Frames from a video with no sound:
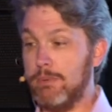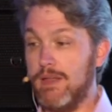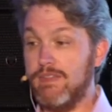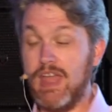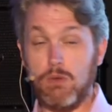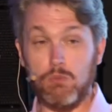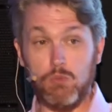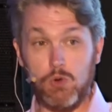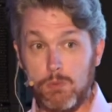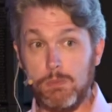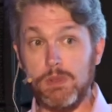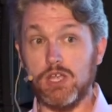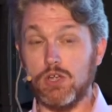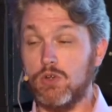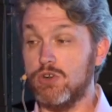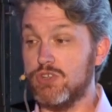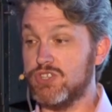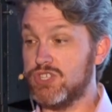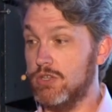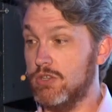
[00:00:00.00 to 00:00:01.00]
and that will be a
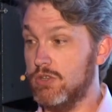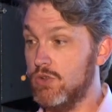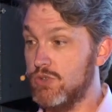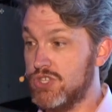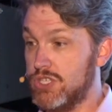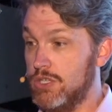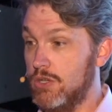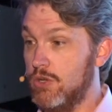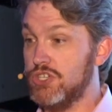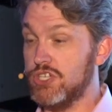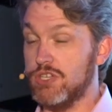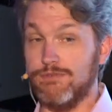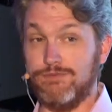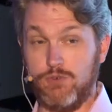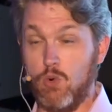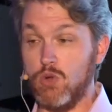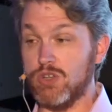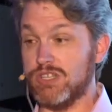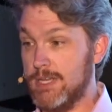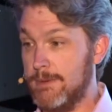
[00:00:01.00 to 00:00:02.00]
good, a good solution
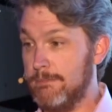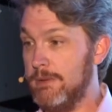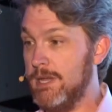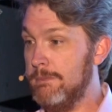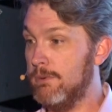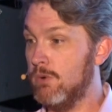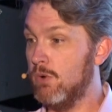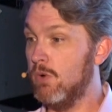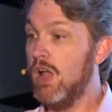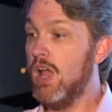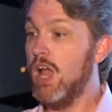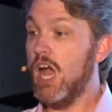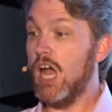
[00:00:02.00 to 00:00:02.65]
for some people.